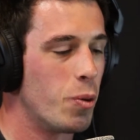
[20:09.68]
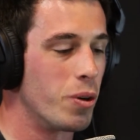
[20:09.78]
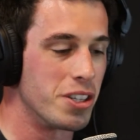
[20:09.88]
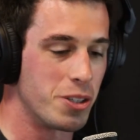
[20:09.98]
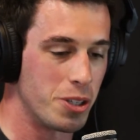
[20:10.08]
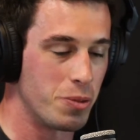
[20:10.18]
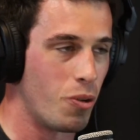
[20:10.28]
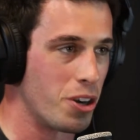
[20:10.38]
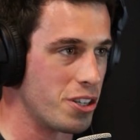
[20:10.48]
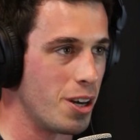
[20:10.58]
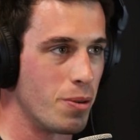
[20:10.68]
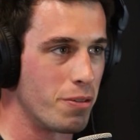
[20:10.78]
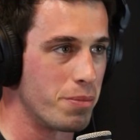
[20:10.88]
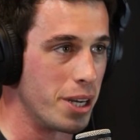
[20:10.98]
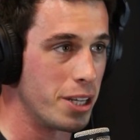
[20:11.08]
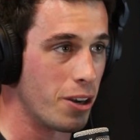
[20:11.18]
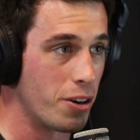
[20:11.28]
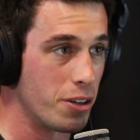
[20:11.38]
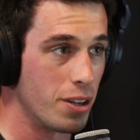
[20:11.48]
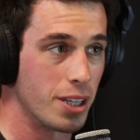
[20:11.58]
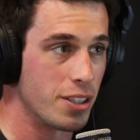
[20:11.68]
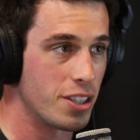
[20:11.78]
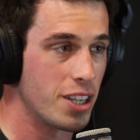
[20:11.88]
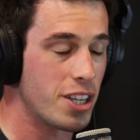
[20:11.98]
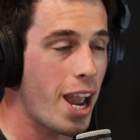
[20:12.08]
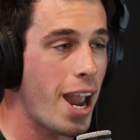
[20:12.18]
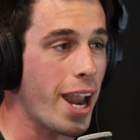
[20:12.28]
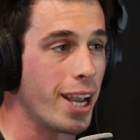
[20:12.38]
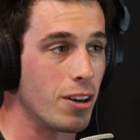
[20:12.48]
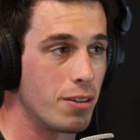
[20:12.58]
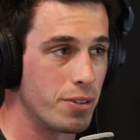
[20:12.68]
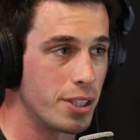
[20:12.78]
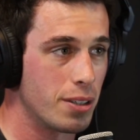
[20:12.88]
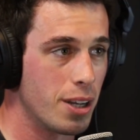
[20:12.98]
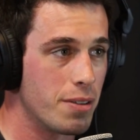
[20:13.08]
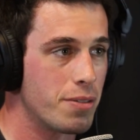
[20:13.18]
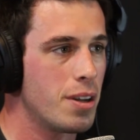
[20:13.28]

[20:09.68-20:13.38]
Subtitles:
Whereas you watch an onboard from an IndyCar and you're like, this guy's hanging on for dear life.